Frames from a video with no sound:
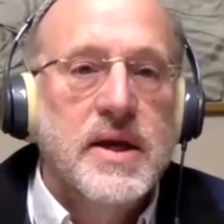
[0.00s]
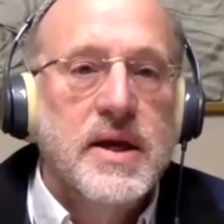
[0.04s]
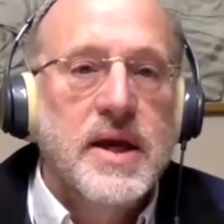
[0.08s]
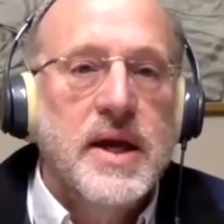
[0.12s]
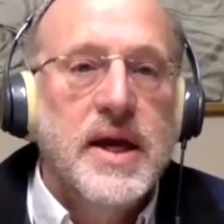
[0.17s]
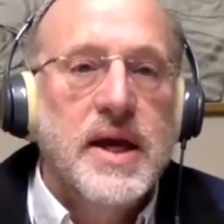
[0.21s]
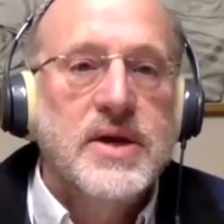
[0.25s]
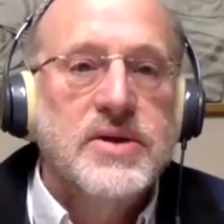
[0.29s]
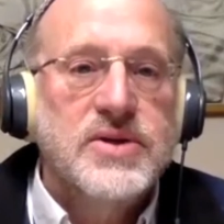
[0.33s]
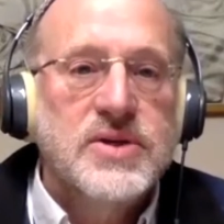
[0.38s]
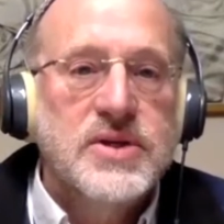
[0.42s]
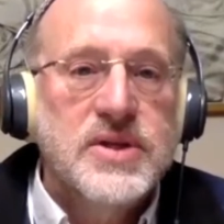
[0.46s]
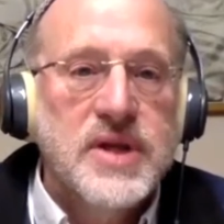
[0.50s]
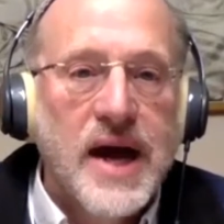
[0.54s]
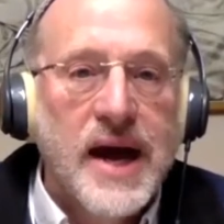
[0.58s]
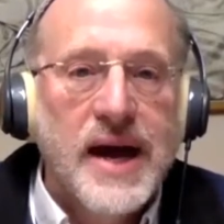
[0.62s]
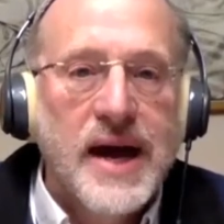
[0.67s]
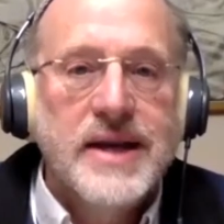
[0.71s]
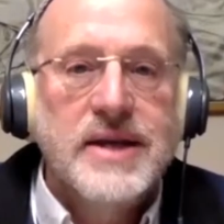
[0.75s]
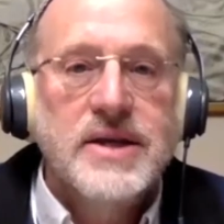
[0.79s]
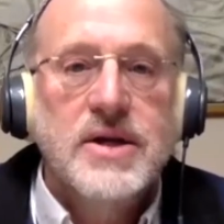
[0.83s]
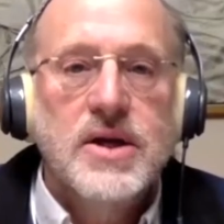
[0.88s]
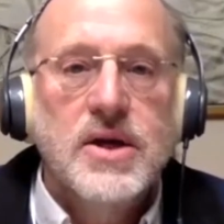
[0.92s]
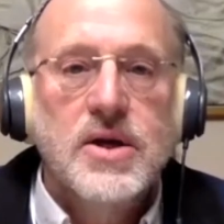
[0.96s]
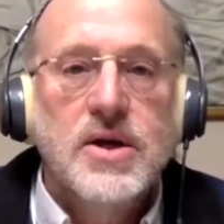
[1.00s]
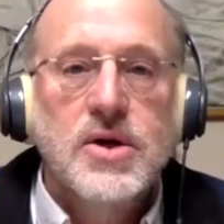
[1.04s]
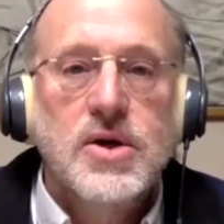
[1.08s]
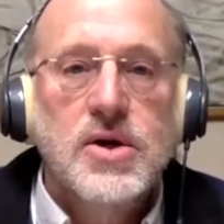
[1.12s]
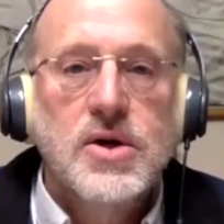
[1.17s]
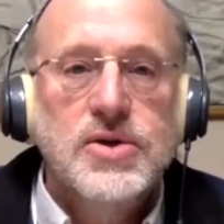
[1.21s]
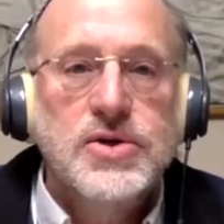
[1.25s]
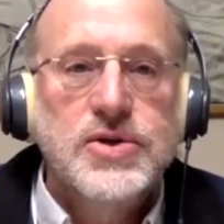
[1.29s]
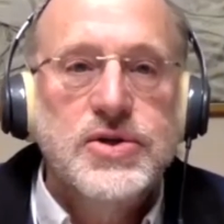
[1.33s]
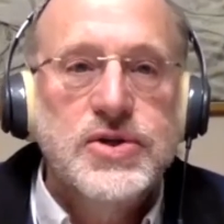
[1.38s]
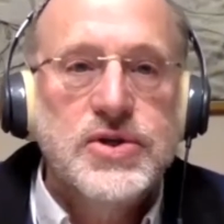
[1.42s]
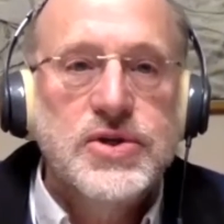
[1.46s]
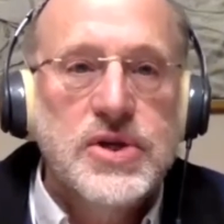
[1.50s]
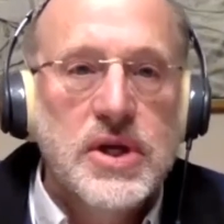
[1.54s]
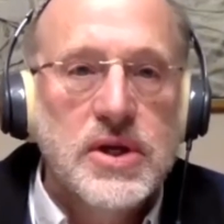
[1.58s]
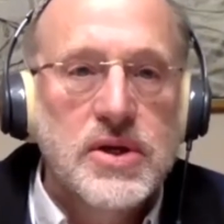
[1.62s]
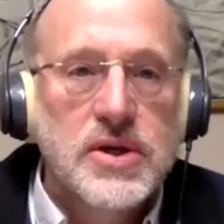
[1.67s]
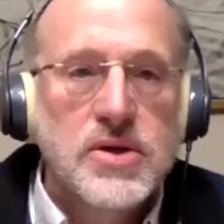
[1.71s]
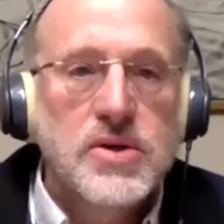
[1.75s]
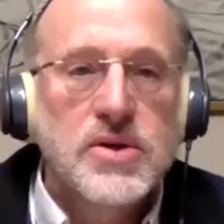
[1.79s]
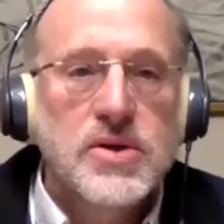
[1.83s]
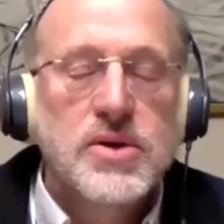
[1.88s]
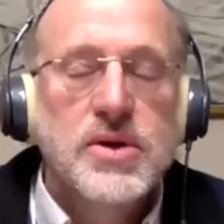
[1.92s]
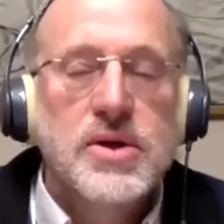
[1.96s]
It's not
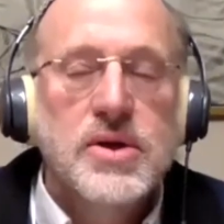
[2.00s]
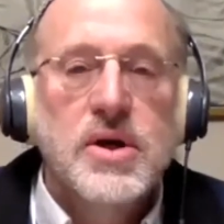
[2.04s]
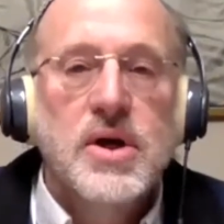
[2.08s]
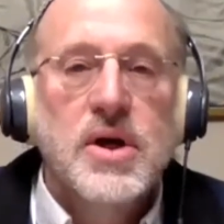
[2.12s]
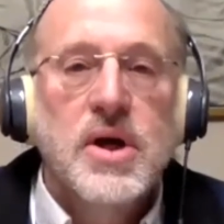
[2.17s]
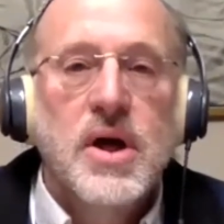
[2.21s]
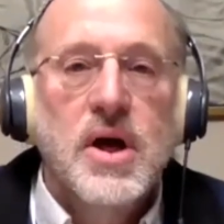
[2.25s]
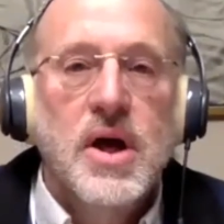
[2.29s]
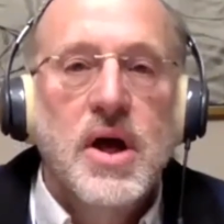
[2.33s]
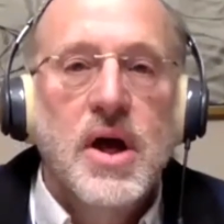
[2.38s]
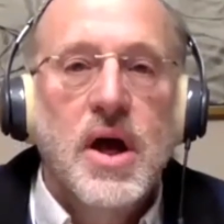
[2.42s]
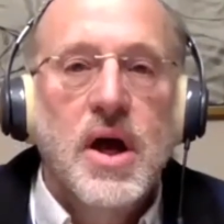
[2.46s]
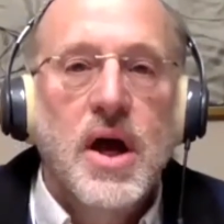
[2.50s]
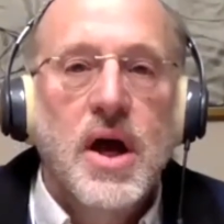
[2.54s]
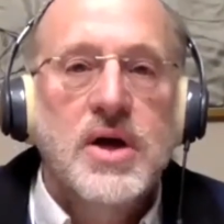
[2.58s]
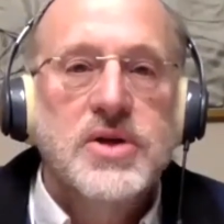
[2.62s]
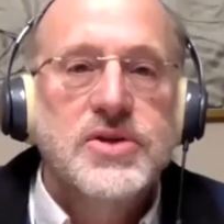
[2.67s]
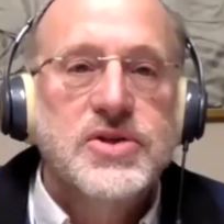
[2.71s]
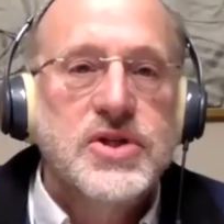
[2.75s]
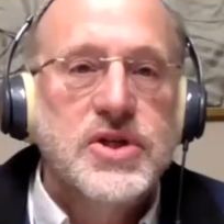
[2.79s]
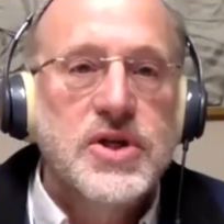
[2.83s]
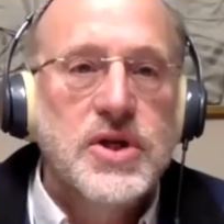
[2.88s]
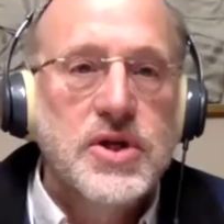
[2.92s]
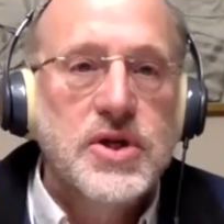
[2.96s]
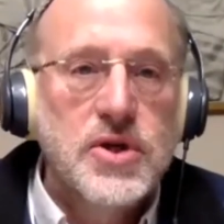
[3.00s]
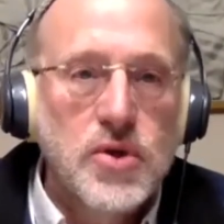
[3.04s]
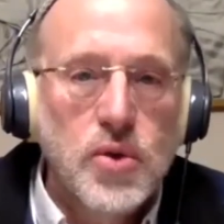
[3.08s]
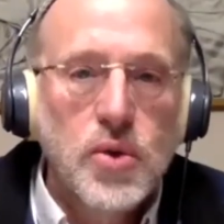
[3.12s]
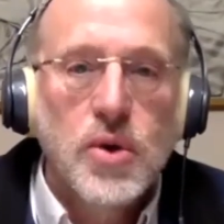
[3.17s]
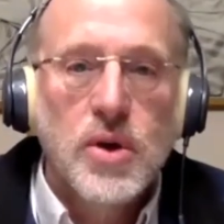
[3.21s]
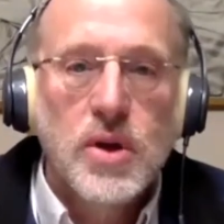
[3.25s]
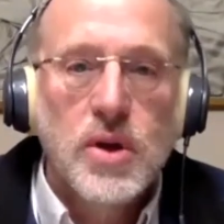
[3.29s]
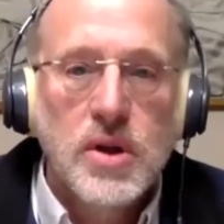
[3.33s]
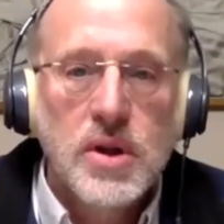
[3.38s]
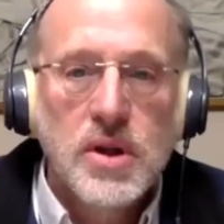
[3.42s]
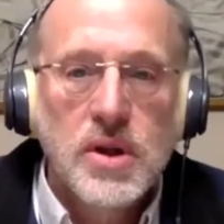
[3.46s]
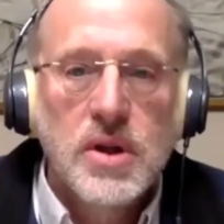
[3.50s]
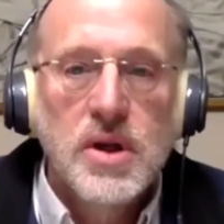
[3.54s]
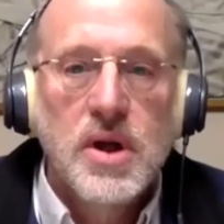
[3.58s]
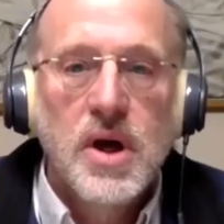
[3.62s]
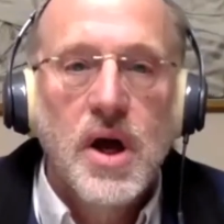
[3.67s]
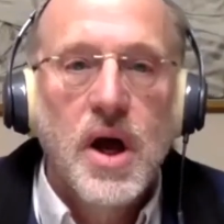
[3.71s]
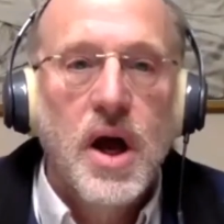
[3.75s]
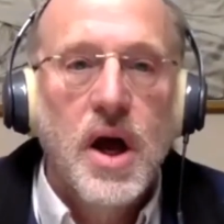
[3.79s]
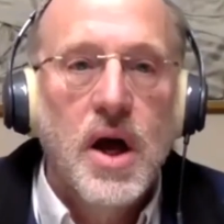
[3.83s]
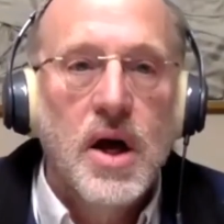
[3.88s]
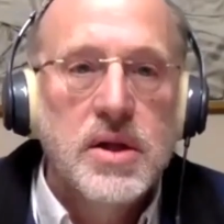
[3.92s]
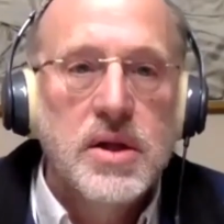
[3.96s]
considered a tiyul
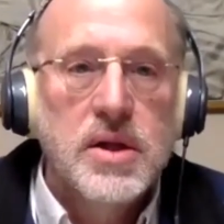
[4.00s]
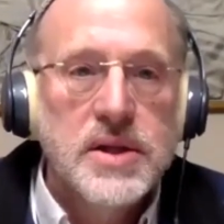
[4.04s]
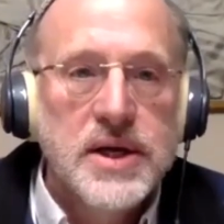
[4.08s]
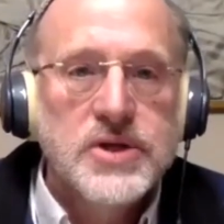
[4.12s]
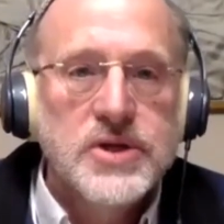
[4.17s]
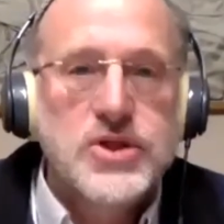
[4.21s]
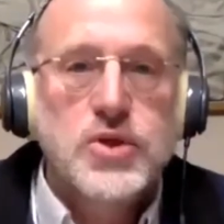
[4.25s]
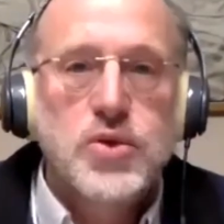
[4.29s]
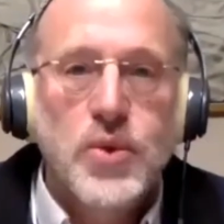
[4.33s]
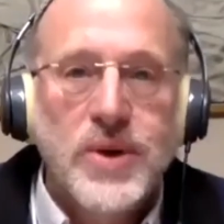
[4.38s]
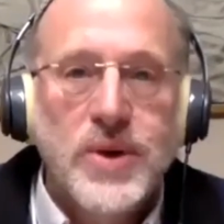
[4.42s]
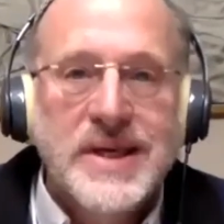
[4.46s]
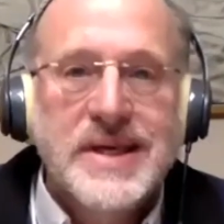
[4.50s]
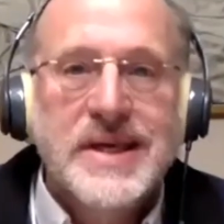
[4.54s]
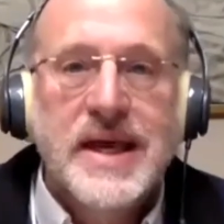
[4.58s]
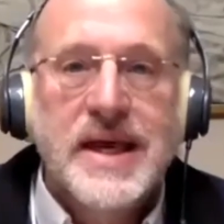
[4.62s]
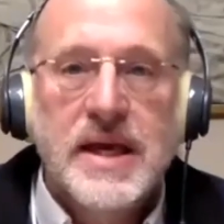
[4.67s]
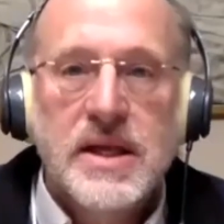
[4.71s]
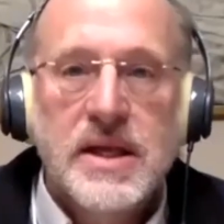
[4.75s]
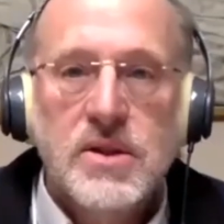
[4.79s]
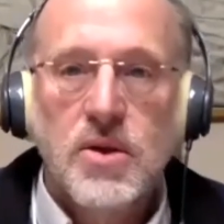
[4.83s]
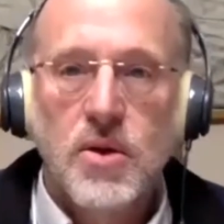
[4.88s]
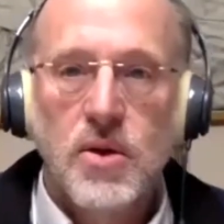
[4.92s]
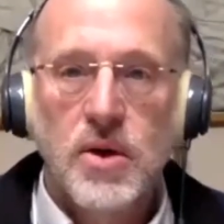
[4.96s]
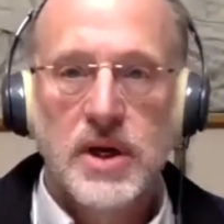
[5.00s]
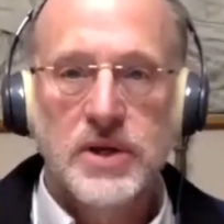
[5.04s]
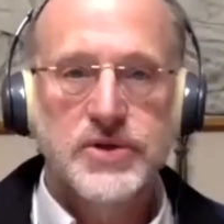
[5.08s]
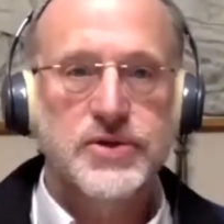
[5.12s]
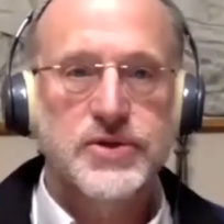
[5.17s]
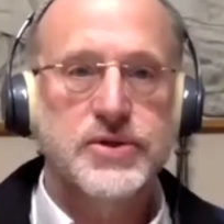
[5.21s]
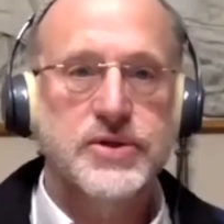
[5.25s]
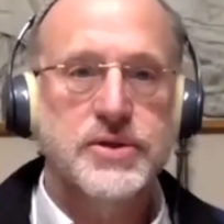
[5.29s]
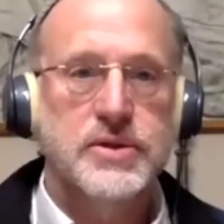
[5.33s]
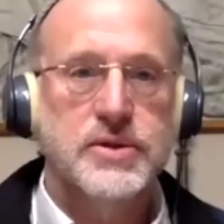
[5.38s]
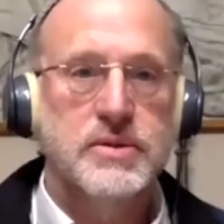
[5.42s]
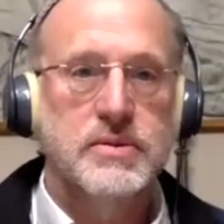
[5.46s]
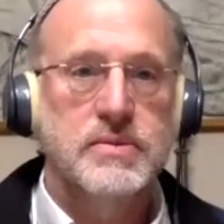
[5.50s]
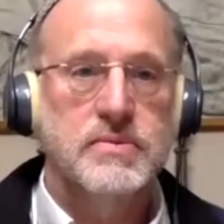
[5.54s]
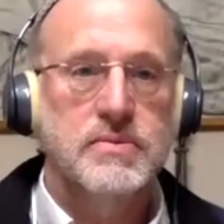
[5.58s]
unless we get lost.